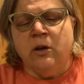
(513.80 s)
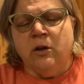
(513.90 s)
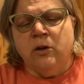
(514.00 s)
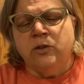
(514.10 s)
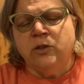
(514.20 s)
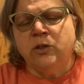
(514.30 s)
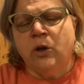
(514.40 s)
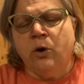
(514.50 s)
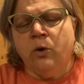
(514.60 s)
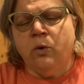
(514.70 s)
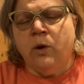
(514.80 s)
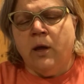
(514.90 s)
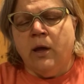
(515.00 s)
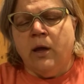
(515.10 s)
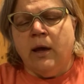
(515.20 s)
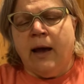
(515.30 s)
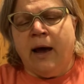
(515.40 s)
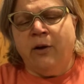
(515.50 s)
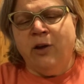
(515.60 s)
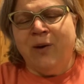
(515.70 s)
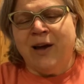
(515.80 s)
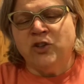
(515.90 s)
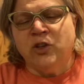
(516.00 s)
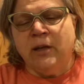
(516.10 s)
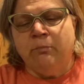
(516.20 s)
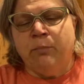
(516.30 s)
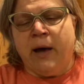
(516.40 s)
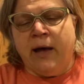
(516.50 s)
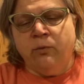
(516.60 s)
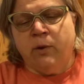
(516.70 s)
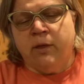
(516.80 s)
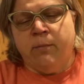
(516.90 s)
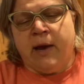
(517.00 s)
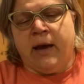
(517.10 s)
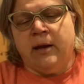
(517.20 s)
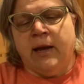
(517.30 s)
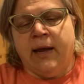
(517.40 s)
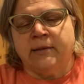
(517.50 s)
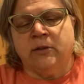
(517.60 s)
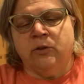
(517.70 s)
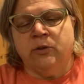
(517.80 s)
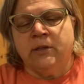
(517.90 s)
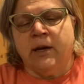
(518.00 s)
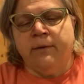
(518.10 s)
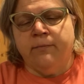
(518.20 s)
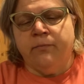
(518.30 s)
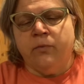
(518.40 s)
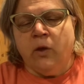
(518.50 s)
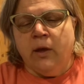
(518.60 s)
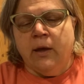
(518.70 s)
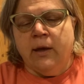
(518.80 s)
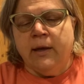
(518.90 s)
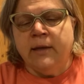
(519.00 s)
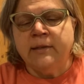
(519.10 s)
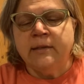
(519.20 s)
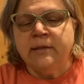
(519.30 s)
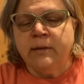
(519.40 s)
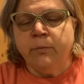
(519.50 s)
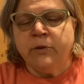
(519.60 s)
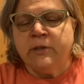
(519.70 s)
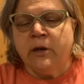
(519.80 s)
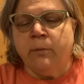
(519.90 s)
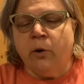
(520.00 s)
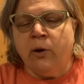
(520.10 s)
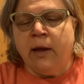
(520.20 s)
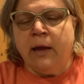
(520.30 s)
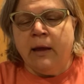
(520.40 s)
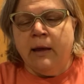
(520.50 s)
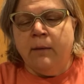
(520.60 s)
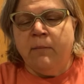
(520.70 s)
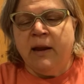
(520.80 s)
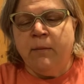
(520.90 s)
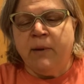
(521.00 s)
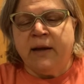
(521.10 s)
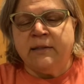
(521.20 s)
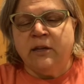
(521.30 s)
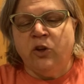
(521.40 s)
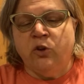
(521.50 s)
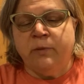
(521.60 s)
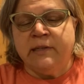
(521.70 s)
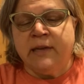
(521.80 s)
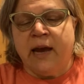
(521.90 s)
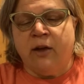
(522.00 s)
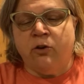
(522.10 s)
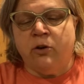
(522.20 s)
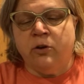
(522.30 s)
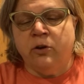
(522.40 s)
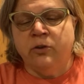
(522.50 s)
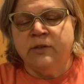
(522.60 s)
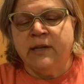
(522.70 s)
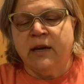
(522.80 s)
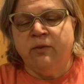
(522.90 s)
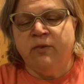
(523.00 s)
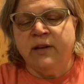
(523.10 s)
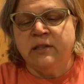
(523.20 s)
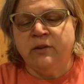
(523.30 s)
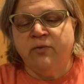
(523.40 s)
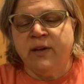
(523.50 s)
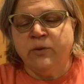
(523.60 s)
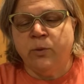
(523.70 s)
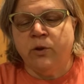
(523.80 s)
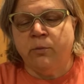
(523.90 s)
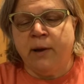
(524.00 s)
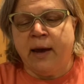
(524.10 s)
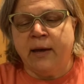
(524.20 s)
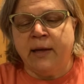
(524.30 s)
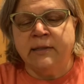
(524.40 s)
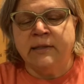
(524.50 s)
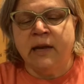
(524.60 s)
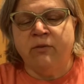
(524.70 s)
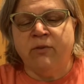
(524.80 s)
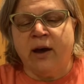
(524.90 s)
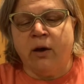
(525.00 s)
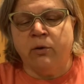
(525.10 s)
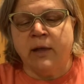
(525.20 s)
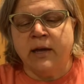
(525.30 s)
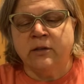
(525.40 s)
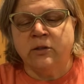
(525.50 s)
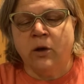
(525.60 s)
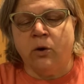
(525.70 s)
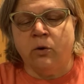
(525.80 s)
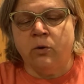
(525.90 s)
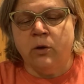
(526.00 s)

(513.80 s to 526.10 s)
So, how do you actually bond with a bat? He asked Luxa. It is a simple ceremony. Many bats and humans gather. You stand face to face with your bat and say a vow, like so,